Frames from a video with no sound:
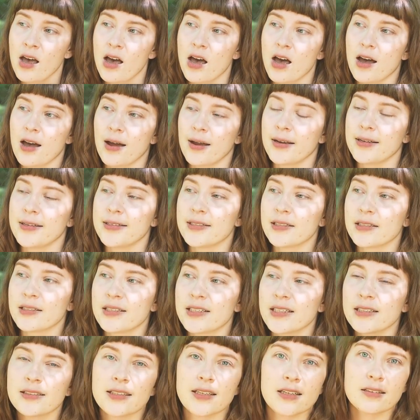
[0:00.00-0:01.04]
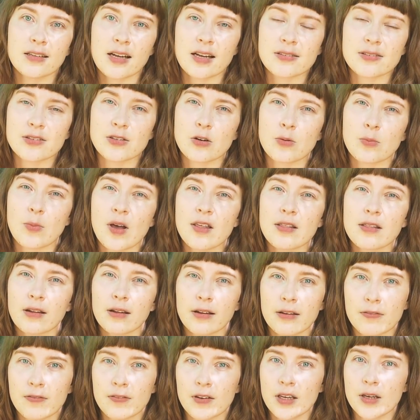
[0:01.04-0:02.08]
and Tictail has no
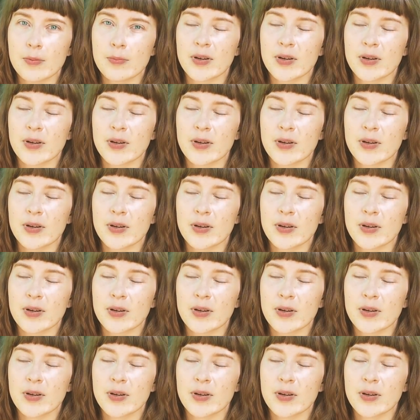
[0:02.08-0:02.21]
monthly fee,